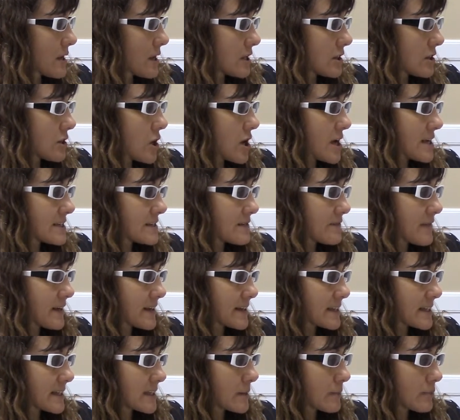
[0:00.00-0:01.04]
Laws
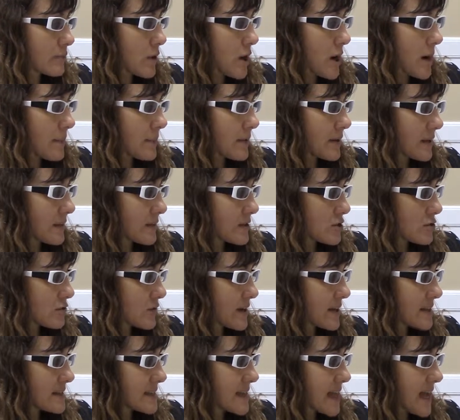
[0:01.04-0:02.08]
affecting the property and the
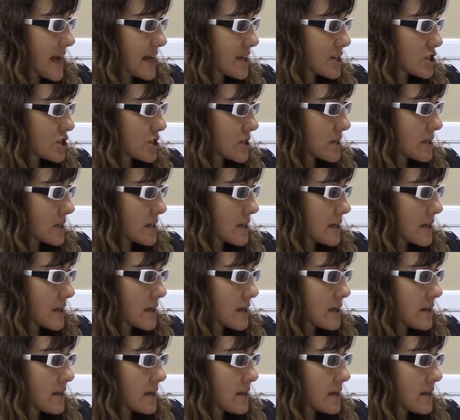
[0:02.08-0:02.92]
transaction.